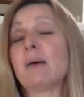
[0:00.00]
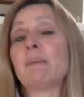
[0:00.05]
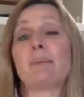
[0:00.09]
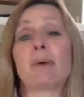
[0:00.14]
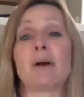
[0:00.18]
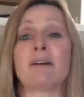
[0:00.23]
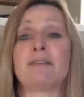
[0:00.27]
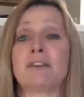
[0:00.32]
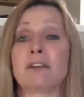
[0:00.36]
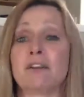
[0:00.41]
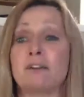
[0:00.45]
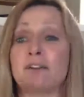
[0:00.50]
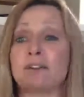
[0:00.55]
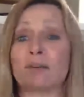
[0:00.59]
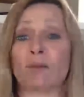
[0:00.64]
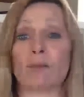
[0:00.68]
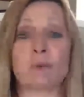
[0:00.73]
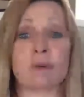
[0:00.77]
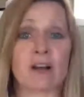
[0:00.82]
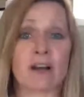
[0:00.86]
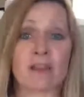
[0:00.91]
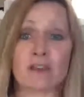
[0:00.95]
part of it goes
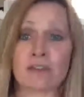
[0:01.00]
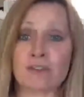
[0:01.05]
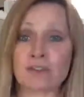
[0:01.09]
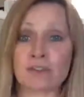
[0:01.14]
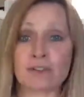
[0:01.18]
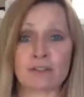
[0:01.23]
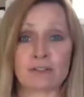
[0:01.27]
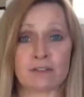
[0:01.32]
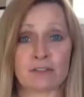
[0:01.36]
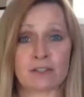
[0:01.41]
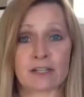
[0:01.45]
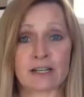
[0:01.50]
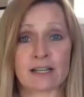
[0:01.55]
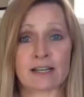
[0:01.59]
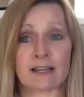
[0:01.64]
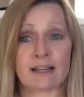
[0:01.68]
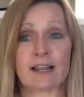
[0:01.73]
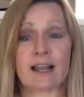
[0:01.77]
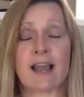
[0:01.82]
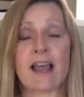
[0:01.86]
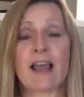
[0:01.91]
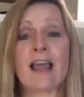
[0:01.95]
to another server,
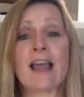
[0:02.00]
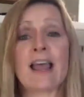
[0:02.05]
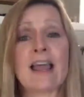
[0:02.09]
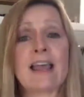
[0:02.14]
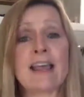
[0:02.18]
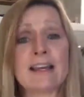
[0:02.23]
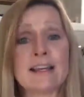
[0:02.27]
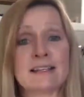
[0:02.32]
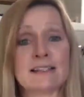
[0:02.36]
and it